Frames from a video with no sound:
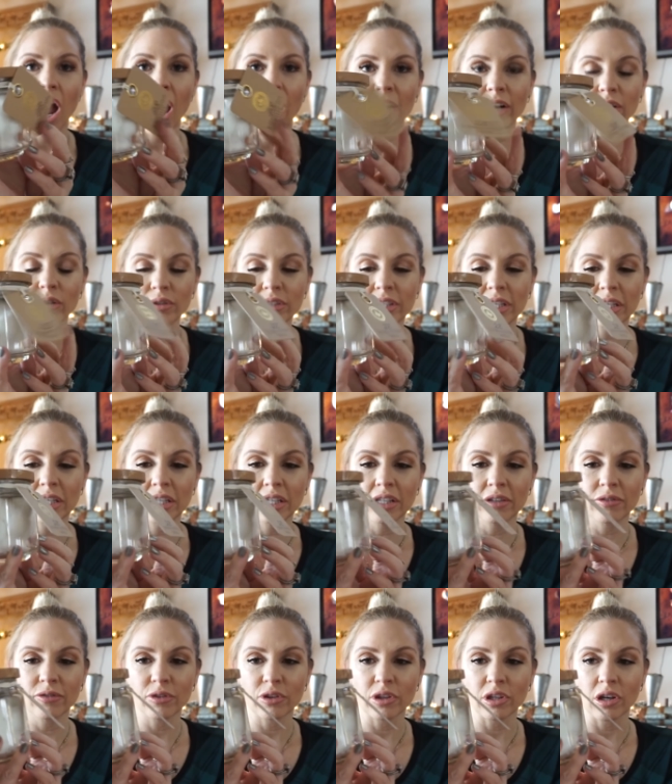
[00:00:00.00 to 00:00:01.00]
I don't need
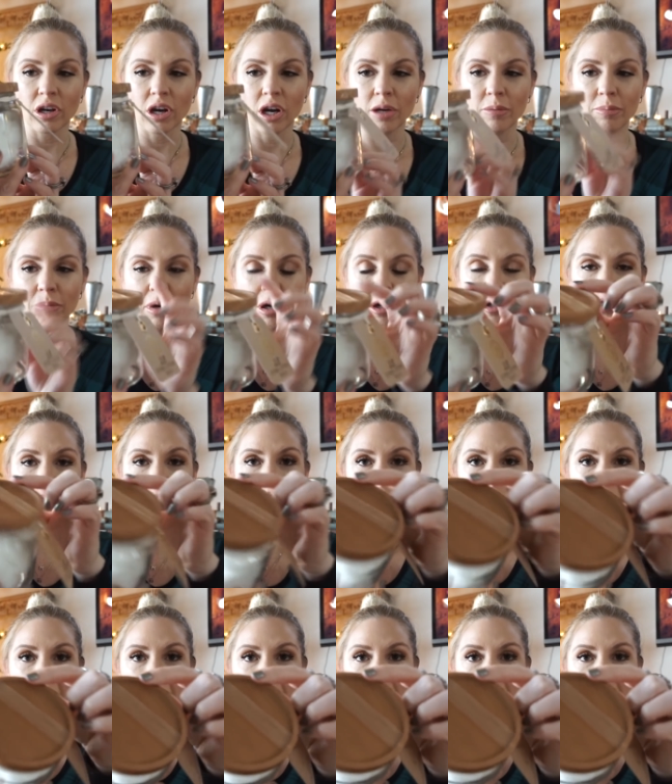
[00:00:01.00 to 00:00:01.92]
it for the cotton balls, but I